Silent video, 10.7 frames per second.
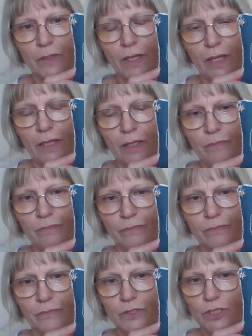
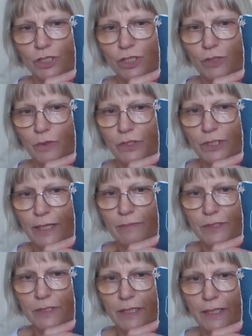Stitched it with
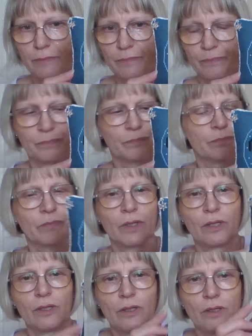DMC.
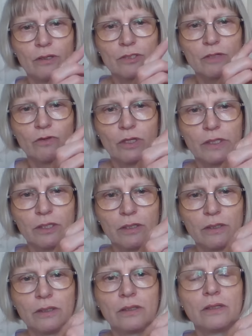So I've got a little
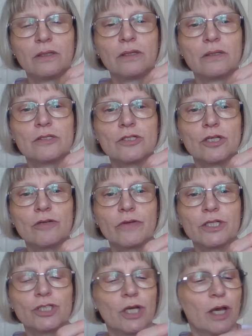
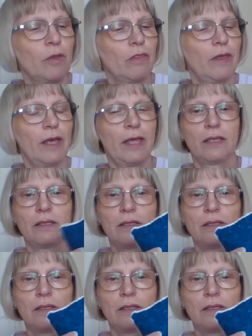snowflake charm on there.